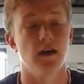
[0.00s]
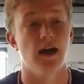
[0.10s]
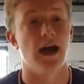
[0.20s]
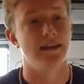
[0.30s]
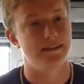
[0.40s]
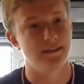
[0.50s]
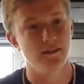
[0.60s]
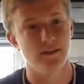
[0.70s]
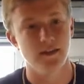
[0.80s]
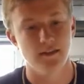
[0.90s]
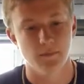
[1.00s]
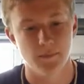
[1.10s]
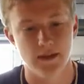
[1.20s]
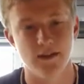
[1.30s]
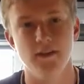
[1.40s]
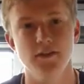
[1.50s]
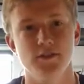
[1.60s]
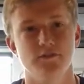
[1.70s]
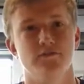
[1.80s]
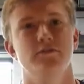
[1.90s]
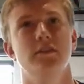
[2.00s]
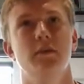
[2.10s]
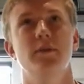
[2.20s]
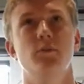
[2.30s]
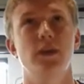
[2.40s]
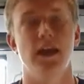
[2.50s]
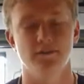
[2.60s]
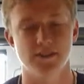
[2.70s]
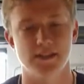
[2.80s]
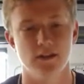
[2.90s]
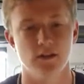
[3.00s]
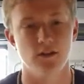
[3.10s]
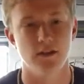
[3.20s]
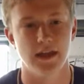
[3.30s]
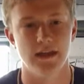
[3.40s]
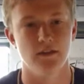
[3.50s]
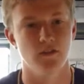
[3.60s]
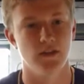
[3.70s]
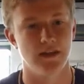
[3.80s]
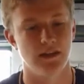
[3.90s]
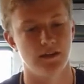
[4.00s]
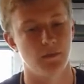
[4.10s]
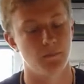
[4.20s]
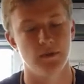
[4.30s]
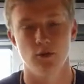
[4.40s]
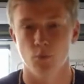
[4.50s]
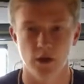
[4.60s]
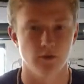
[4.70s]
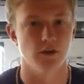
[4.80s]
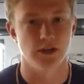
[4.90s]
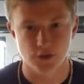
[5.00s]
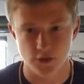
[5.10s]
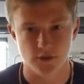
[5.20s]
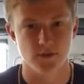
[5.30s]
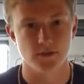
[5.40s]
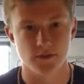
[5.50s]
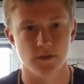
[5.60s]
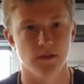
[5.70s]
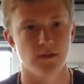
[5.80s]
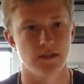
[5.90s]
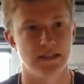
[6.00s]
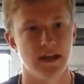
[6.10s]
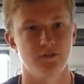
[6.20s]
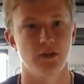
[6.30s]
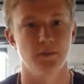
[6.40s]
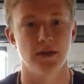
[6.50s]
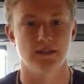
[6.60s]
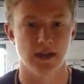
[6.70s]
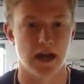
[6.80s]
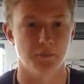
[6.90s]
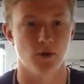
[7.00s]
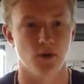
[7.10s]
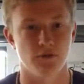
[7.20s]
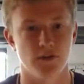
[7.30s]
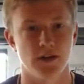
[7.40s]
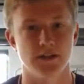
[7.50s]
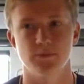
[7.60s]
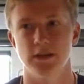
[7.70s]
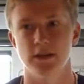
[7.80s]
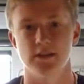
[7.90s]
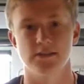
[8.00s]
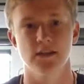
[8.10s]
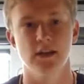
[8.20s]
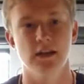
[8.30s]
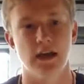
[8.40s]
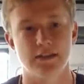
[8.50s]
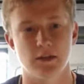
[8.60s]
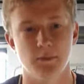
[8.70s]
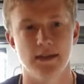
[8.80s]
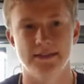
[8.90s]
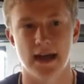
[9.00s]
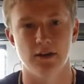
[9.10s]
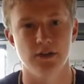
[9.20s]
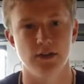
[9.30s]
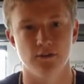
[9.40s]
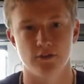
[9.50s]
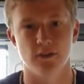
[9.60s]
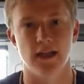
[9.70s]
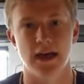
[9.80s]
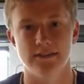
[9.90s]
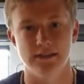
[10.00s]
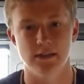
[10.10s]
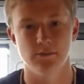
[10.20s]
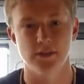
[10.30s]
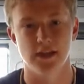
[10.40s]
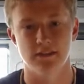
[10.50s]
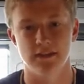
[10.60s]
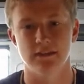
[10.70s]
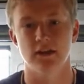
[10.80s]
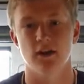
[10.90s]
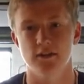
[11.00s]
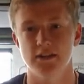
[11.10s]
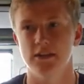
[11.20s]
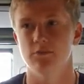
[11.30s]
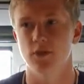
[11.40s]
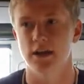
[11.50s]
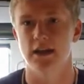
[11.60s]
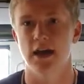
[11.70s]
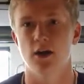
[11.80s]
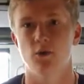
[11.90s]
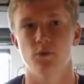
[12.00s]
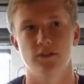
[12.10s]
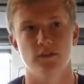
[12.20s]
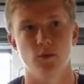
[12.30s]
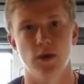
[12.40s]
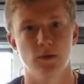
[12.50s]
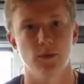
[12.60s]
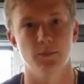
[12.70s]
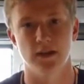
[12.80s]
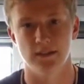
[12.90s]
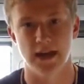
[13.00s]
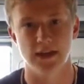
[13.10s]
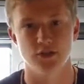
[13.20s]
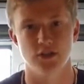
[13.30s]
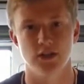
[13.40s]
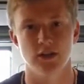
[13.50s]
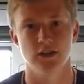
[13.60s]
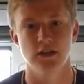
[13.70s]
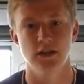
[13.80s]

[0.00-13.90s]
Ideally, because we have skill and everything, win regionals would definitely be a top goal for us because it's going to be a down year for a lot of teams, and I think that our team right now, with the way we played last year,